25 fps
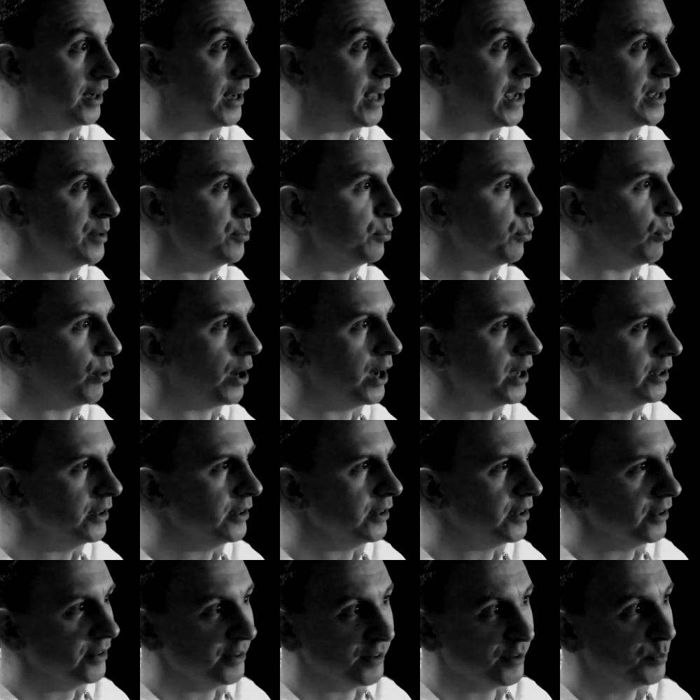lame
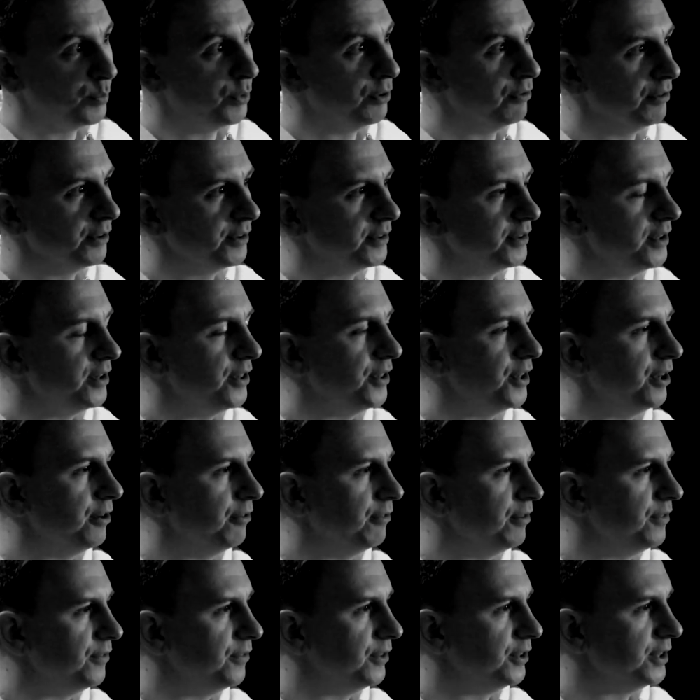brain conspiracy
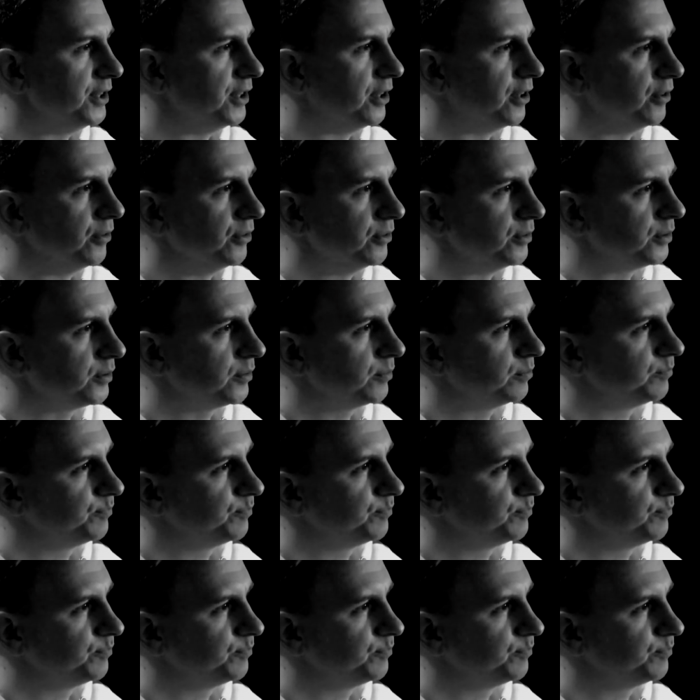theory videos.